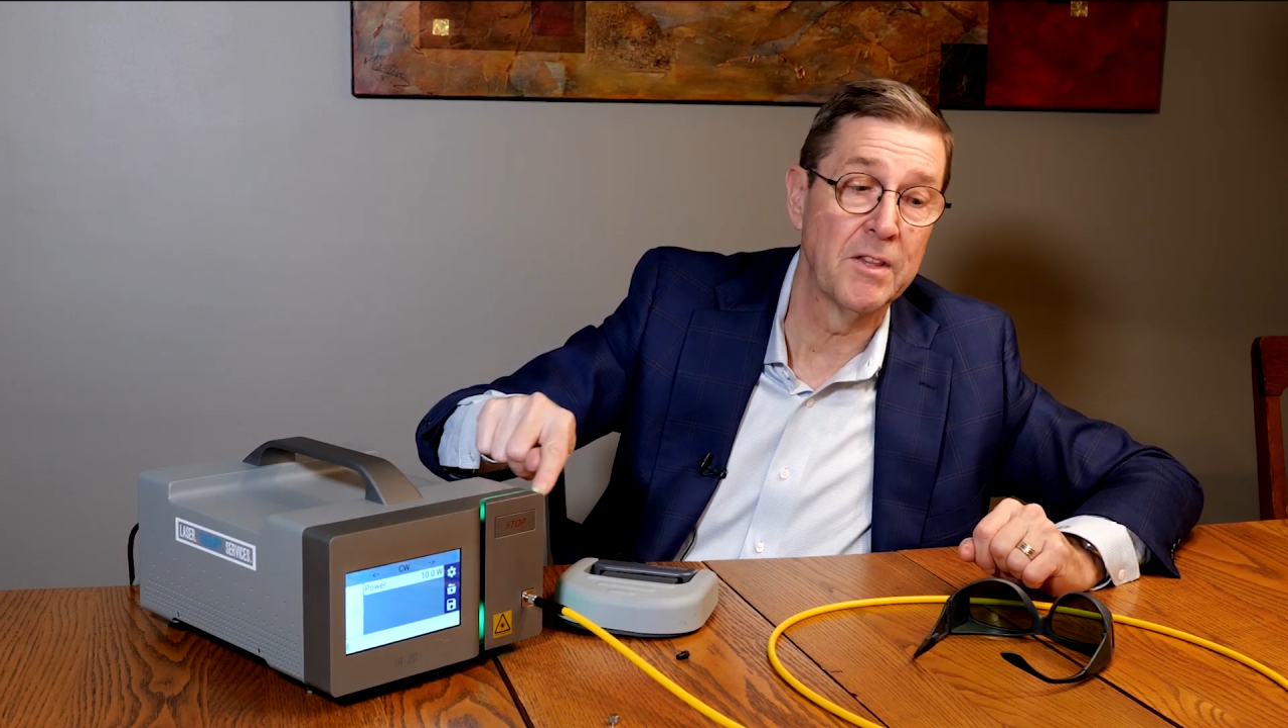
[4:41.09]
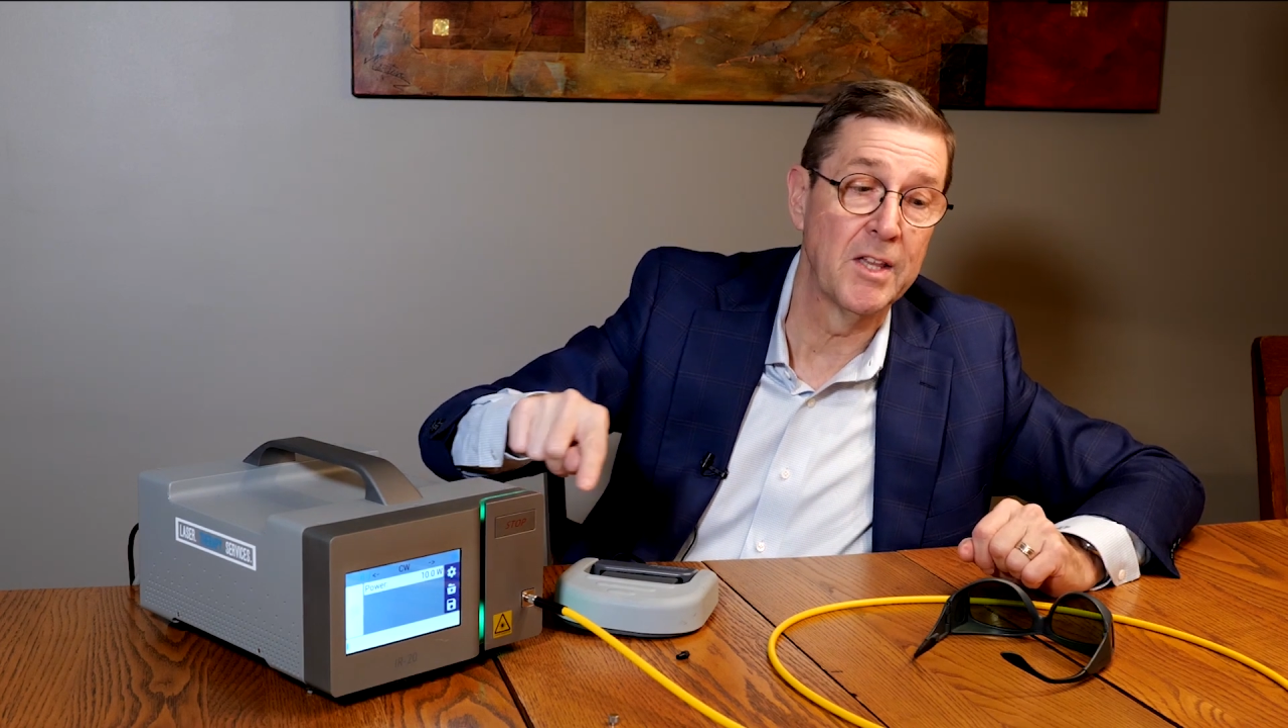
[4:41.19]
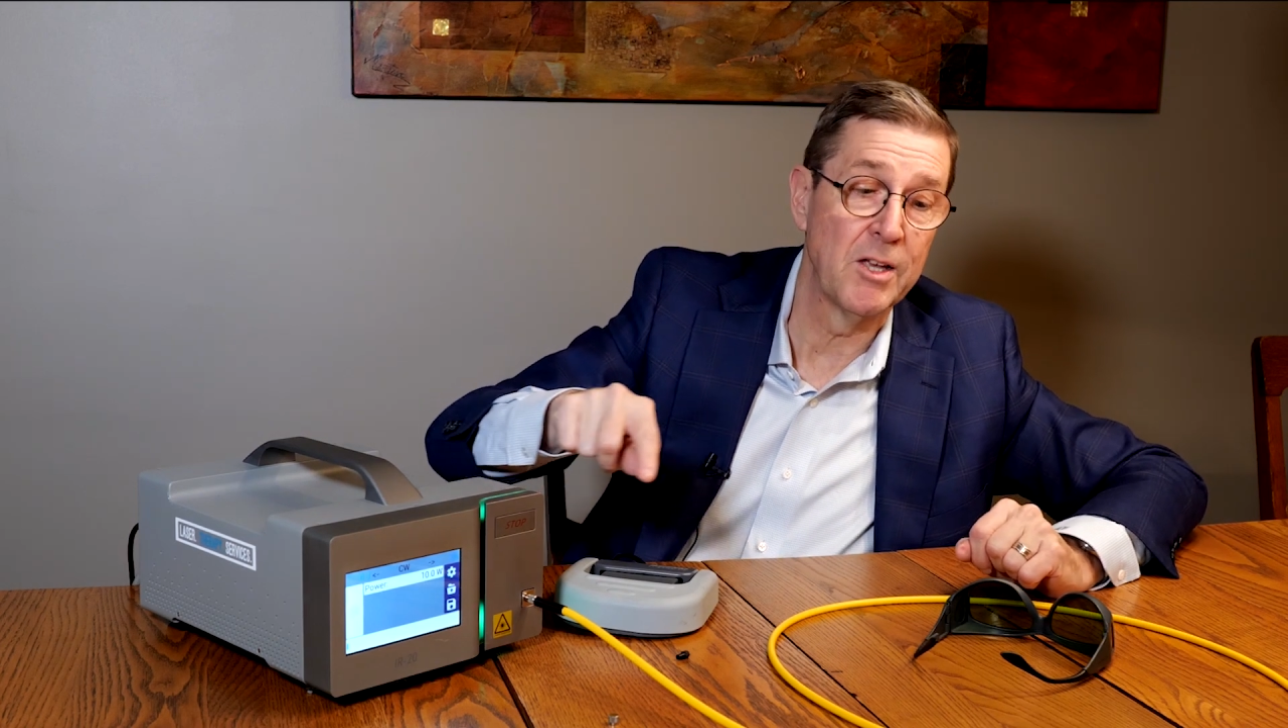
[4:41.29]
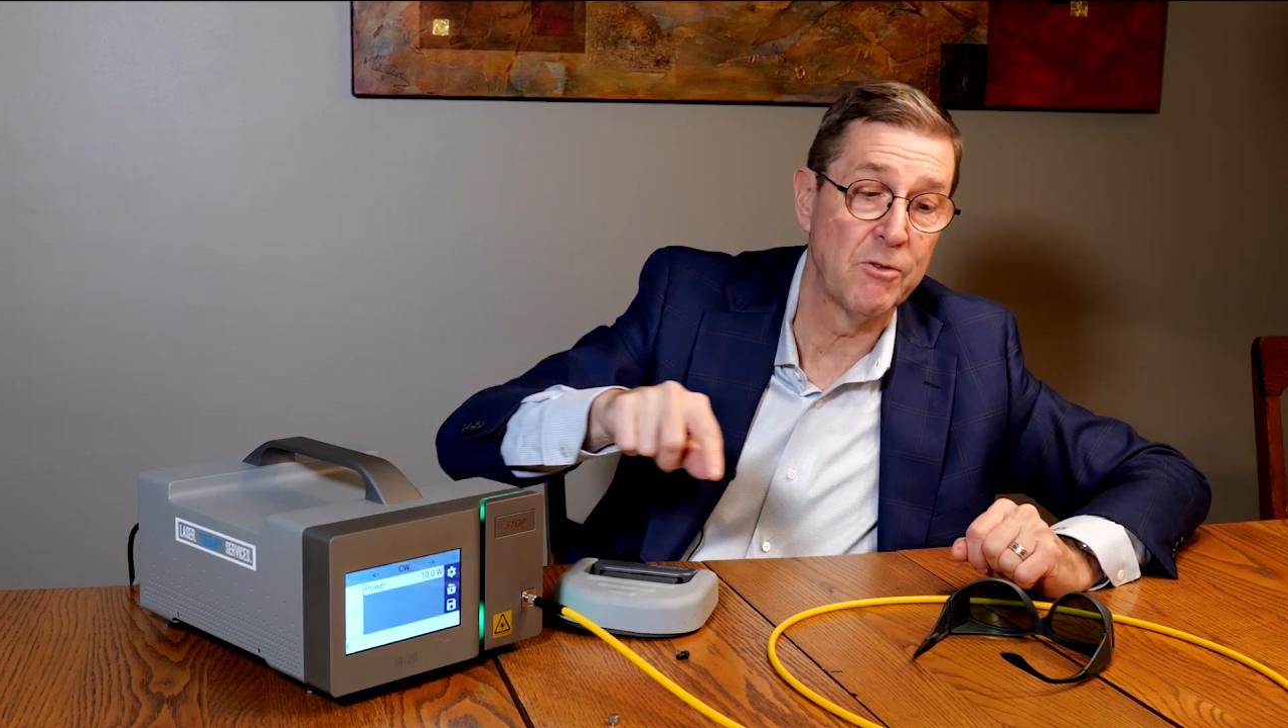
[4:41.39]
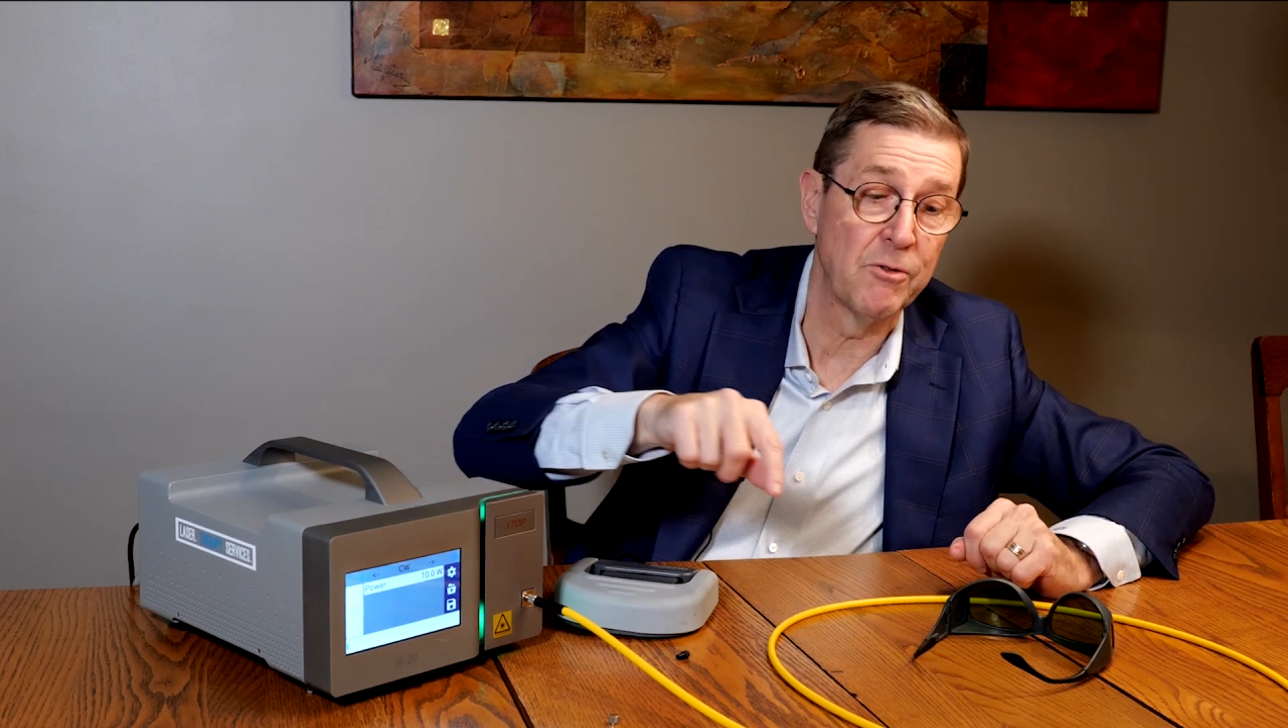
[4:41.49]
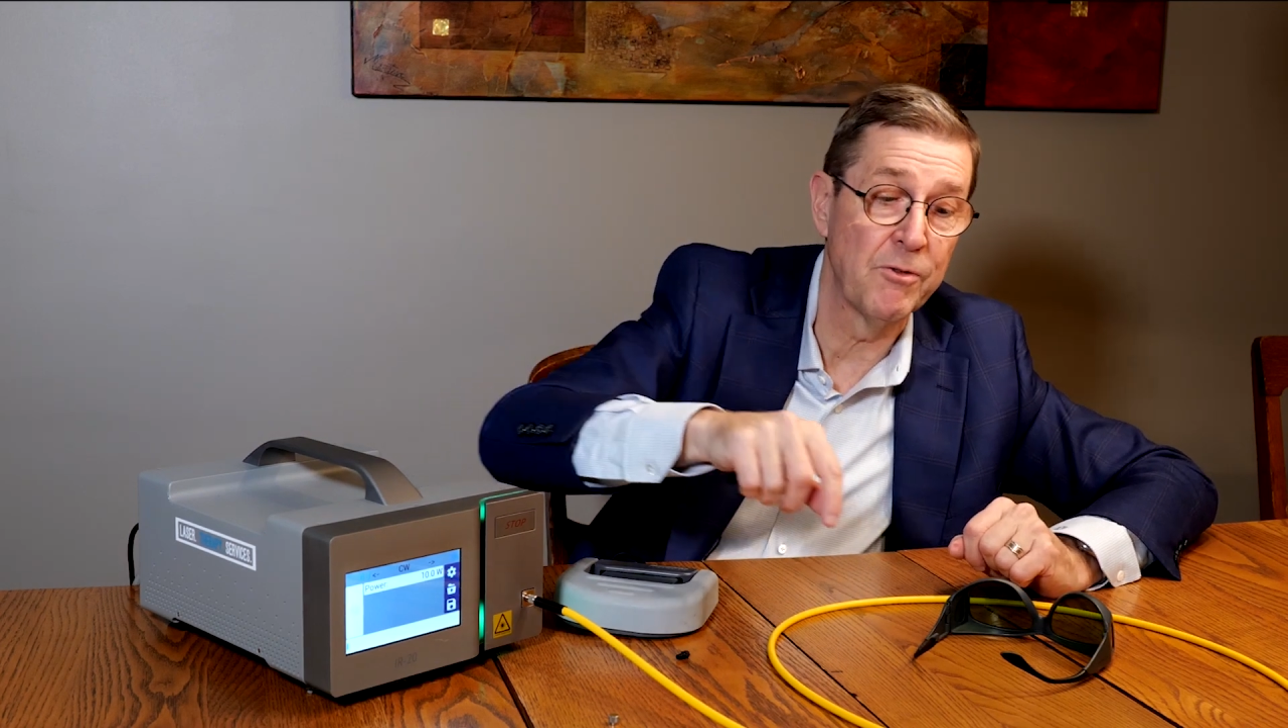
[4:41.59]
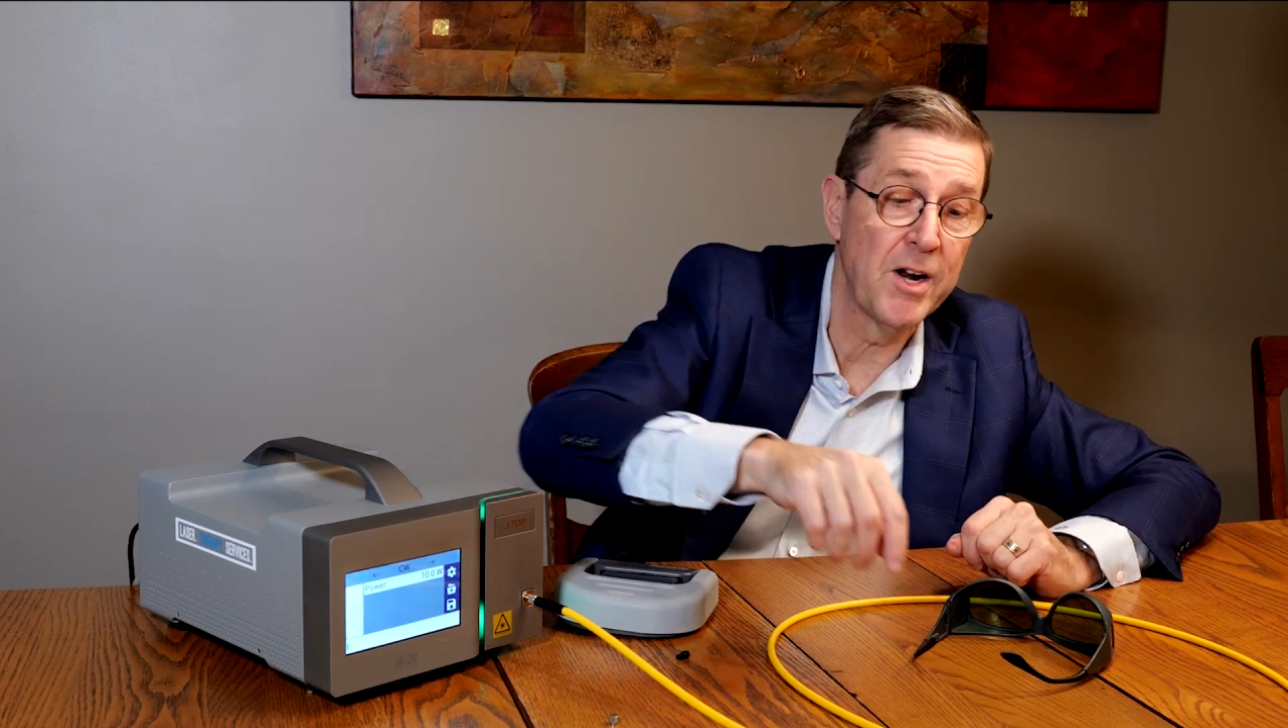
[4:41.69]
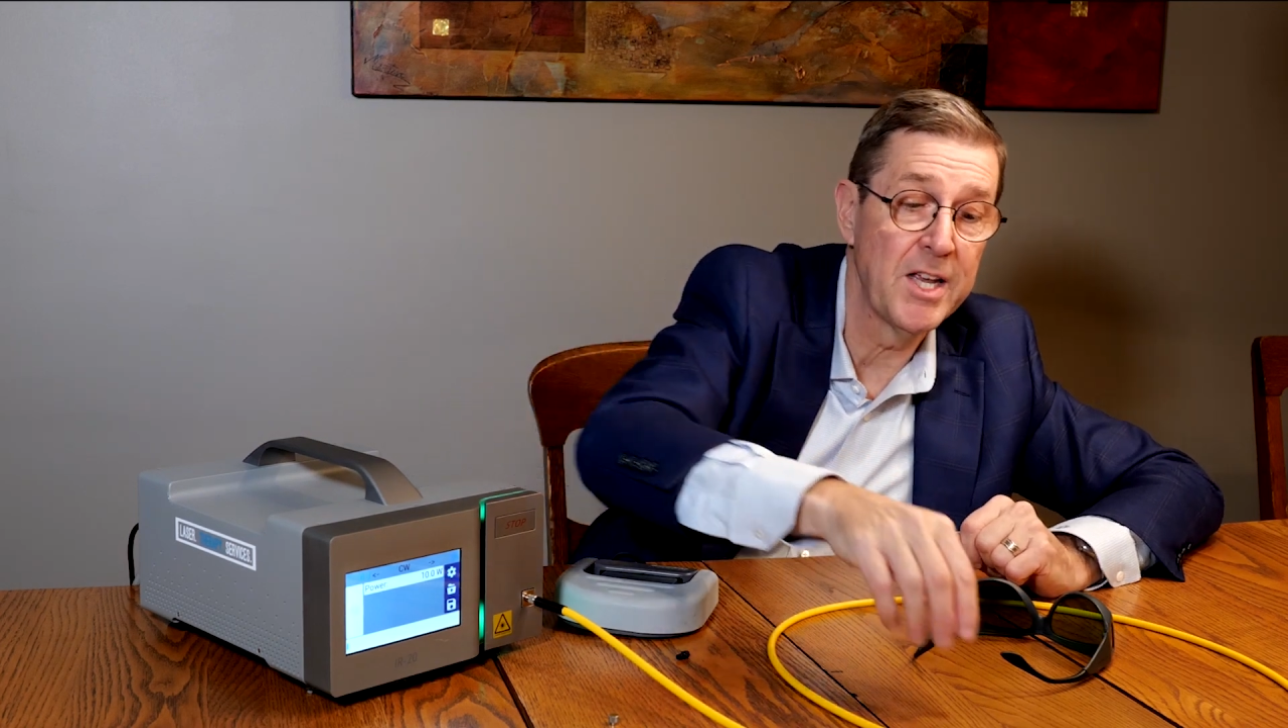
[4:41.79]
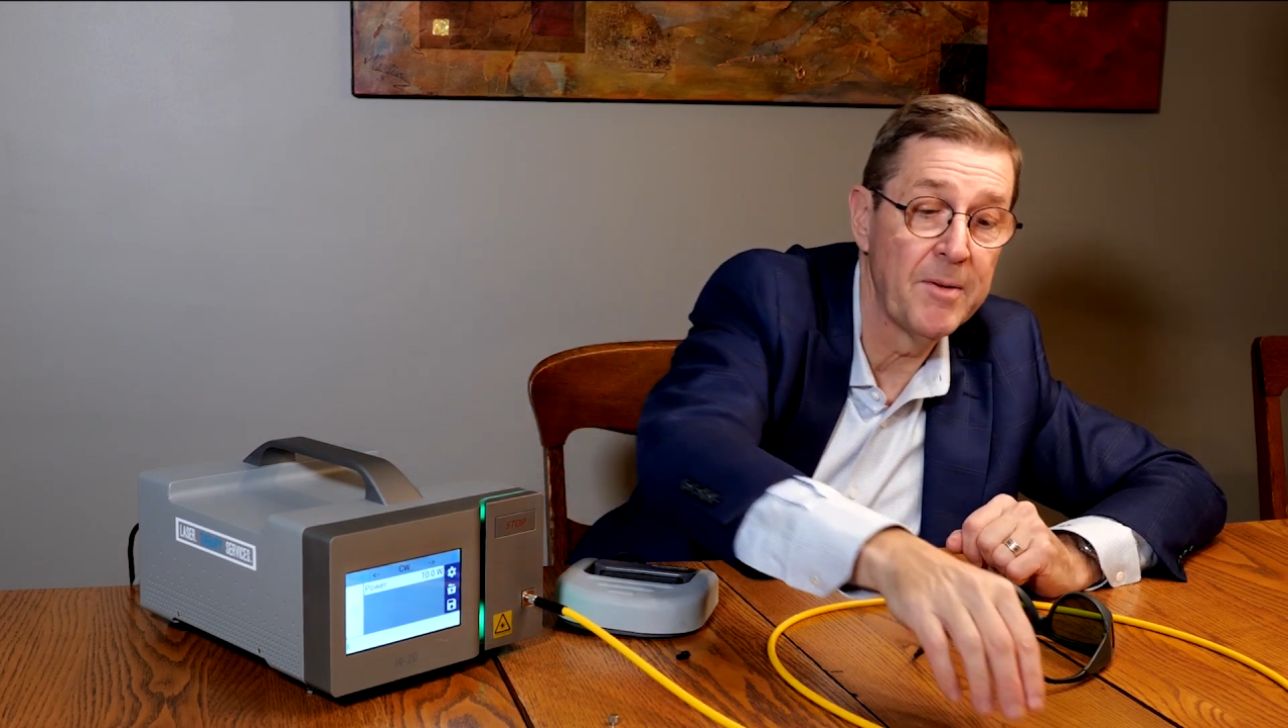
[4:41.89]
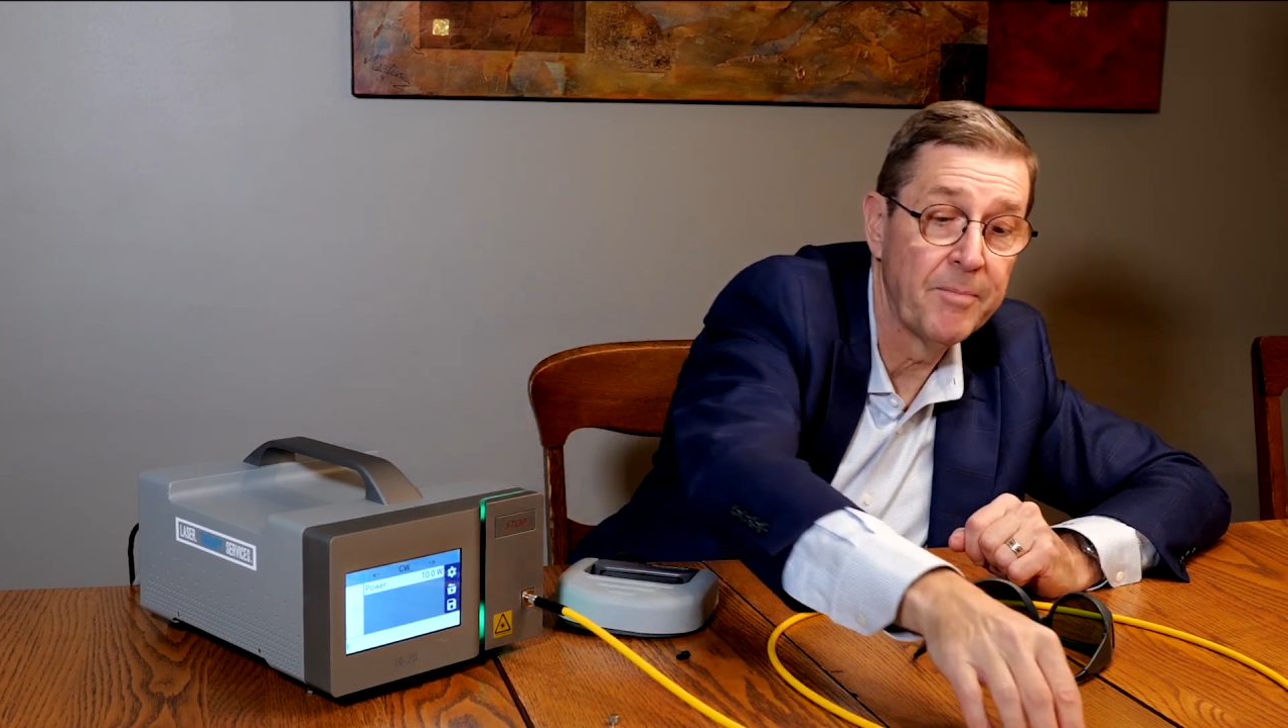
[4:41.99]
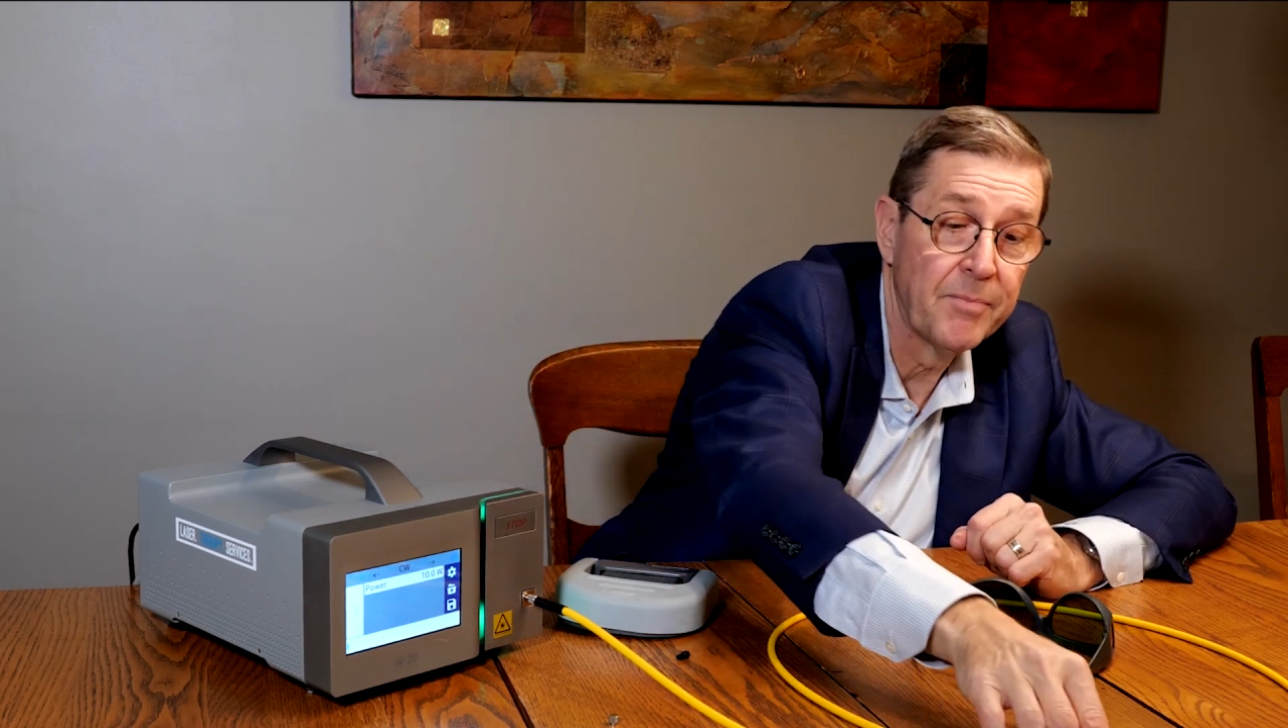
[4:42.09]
laser is ready.